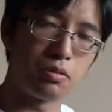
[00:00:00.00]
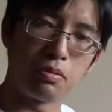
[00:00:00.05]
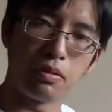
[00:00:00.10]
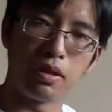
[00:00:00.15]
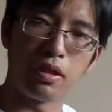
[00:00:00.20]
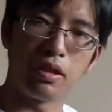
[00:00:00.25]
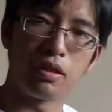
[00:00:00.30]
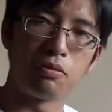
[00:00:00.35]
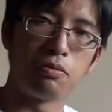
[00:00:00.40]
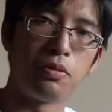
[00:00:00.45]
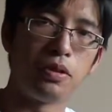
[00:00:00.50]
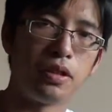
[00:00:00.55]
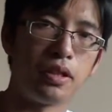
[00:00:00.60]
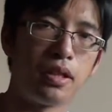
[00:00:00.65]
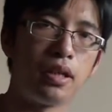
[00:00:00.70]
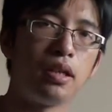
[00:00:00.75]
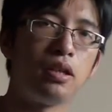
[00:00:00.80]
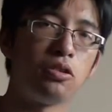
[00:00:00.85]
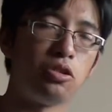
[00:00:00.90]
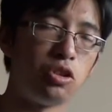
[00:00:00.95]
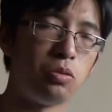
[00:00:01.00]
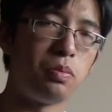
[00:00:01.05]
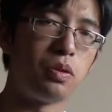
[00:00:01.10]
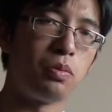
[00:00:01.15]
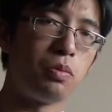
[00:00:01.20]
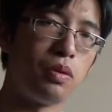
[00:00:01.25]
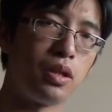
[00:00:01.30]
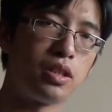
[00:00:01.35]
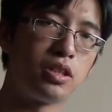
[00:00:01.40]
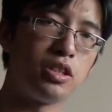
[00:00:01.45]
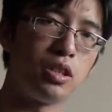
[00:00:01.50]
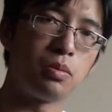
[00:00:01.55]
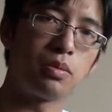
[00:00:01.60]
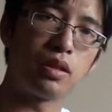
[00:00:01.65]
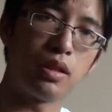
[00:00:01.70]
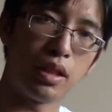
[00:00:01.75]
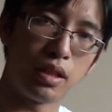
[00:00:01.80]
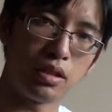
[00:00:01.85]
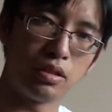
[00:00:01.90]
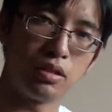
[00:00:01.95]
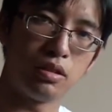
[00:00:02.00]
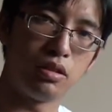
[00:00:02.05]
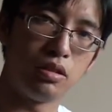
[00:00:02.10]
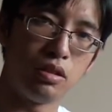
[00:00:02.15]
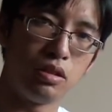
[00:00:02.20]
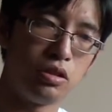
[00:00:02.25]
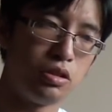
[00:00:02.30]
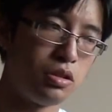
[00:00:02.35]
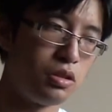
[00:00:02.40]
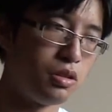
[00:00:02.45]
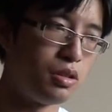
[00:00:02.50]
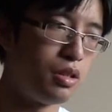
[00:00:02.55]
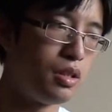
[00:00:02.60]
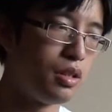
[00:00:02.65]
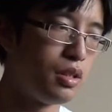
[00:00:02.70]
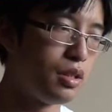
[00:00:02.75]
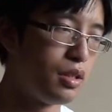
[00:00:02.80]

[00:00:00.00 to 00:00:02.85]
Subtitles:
Creed 3 Ubiworkshop Collector's Edition.